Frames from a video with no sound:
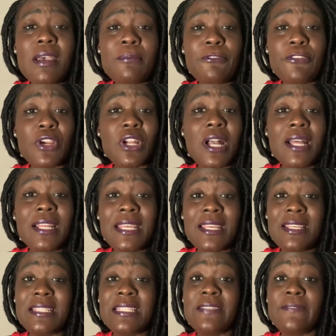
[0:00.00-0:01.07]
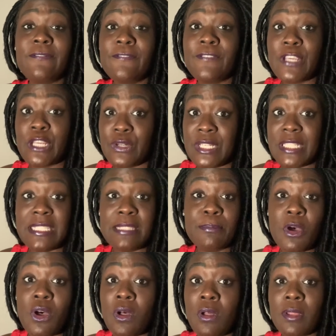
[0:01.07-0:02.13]
for Ghana is very
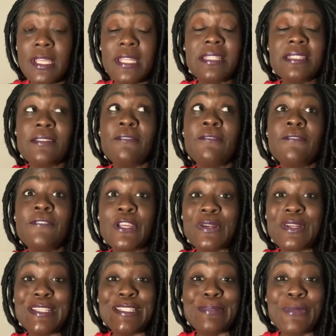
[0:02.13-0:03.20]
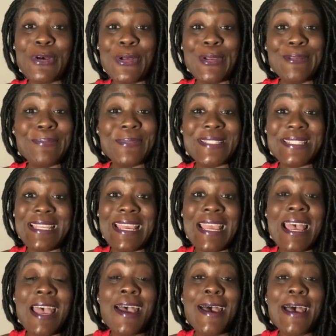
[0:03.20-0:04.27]
small. It is a very small embassy.
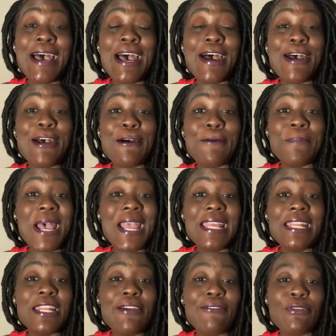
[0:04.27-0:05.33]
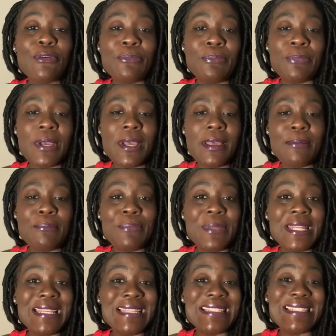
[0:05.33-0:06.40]
I had never been
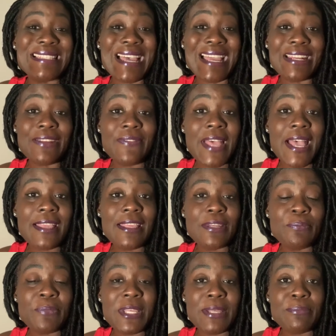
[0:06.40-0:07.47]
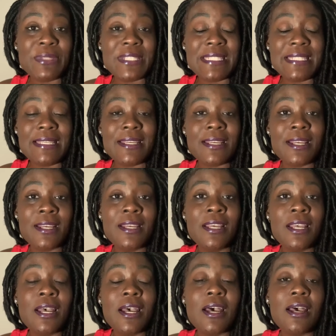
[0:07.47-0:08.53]
inside of that embassy
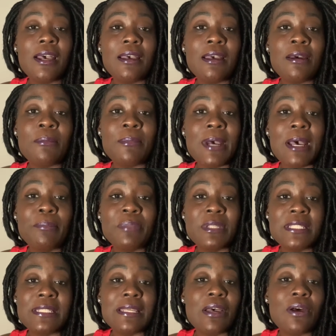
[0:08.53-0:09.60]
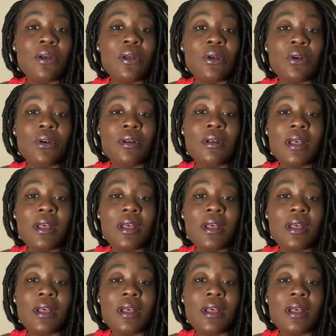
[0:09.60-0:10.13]
up until